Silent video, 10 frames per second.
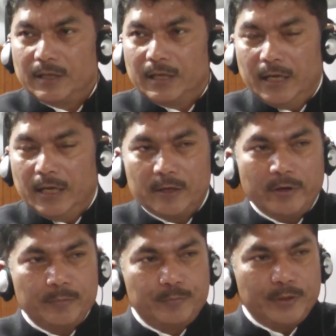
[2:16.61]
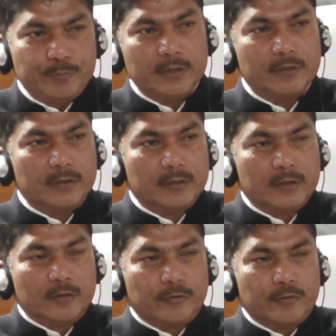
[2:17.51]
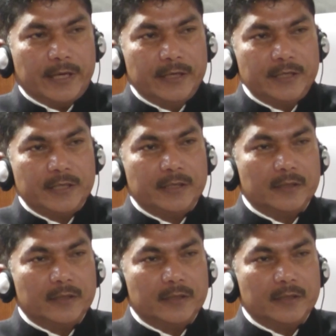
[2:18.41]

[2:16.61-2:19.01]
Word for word: And when people, for any